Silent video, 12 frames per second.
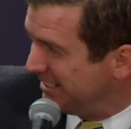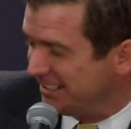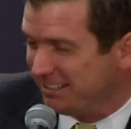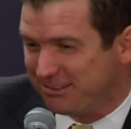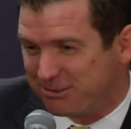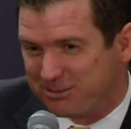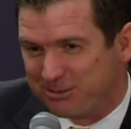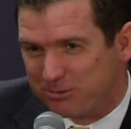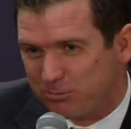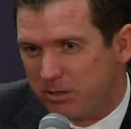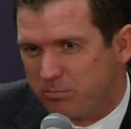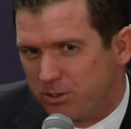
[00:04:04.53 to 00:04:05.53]
There
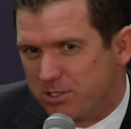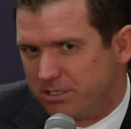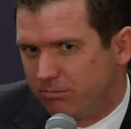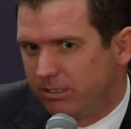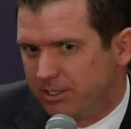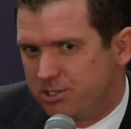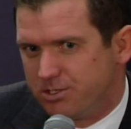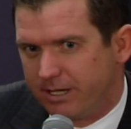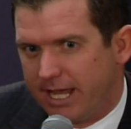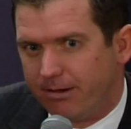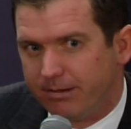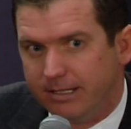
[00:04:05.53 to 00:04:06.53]
was one person that really
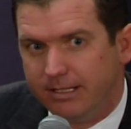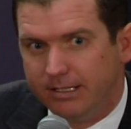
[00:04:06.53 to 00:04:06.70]
stood out.